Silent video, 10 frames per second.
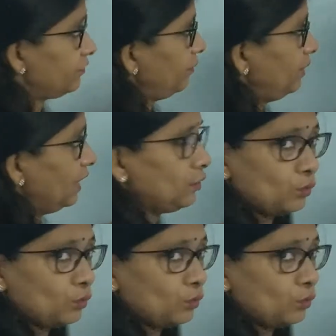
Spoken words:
Similarly, similar to